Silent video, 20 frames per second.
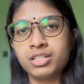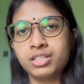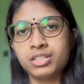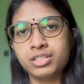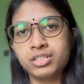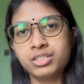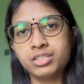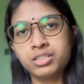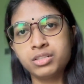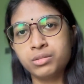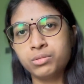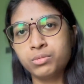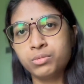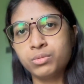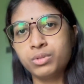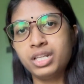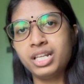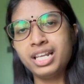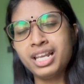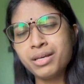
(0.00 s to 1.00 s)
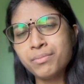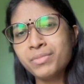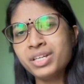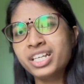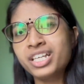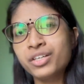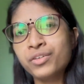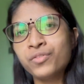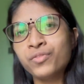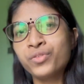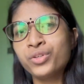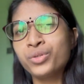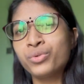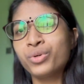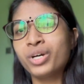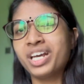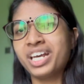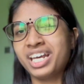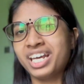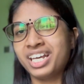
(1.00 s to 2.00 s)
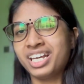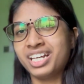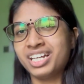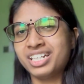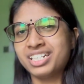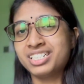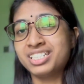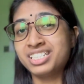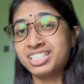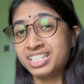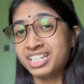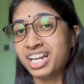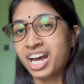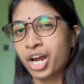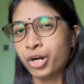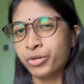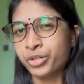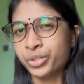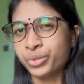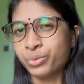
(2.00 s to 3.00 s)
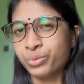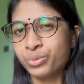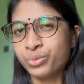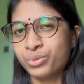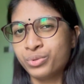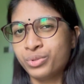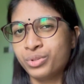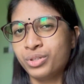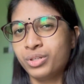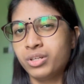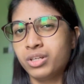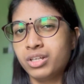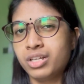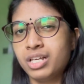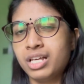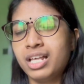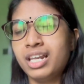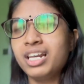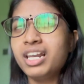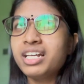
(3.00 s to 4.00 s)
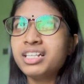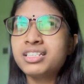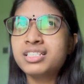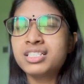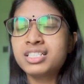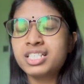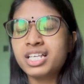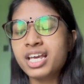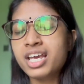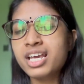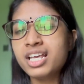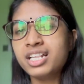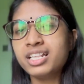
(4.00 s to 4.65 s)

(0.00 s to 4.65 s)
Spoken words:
So let me give you a scenario. Let's say